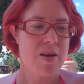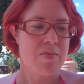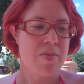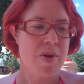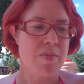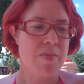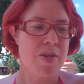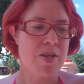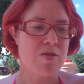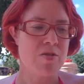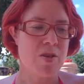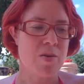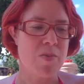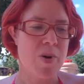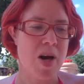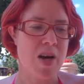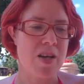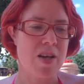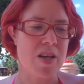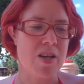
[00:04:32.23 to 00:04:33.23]
My mystery
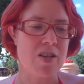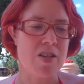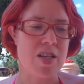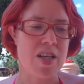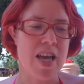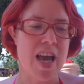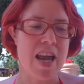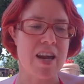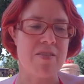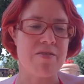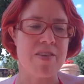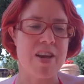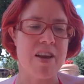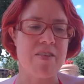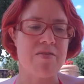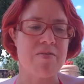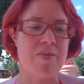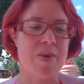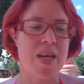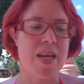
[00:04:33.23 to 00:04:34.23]
biker could again have
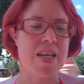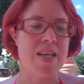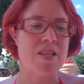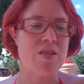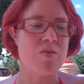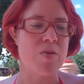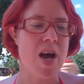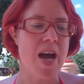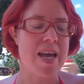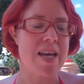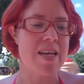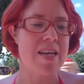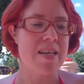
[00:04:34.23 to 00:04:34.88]
left me in his wake,